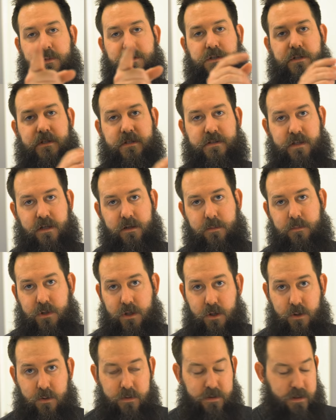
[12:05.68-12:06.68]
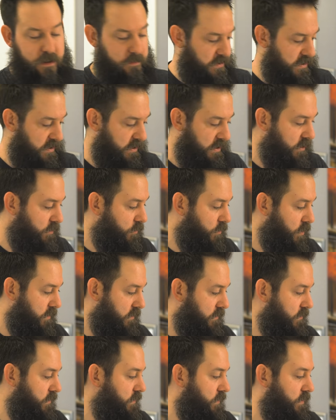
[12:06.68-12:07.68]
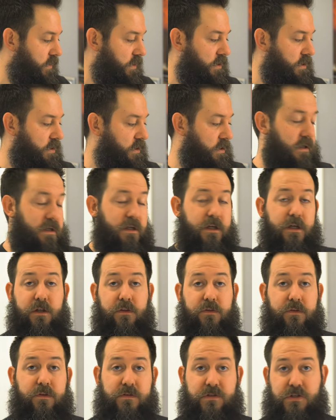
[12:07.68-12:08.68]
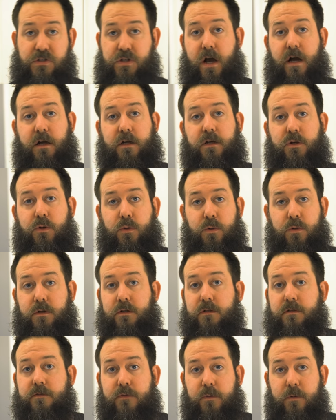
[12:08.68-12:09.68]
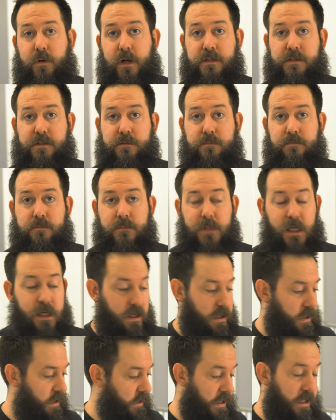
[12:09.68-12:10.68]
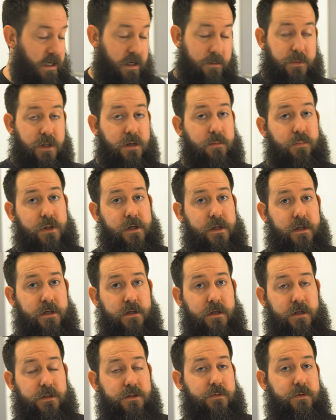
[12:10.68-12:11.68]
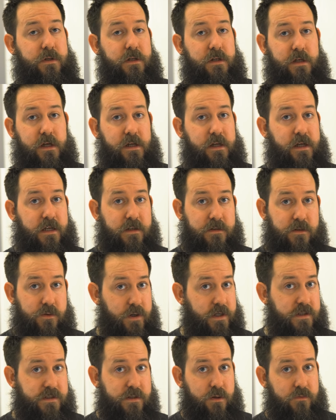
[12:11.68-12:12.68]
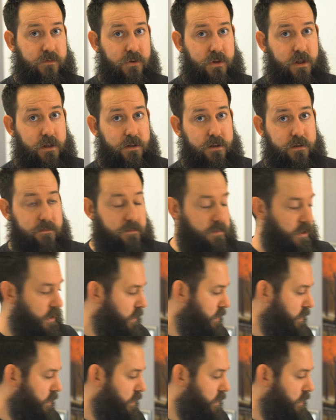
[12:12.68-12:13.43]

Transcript: mention is I'm going, I'm sticking with the, the stock cooler Verizon. Again, I'm not planning on doing any kind of crazy overclocking.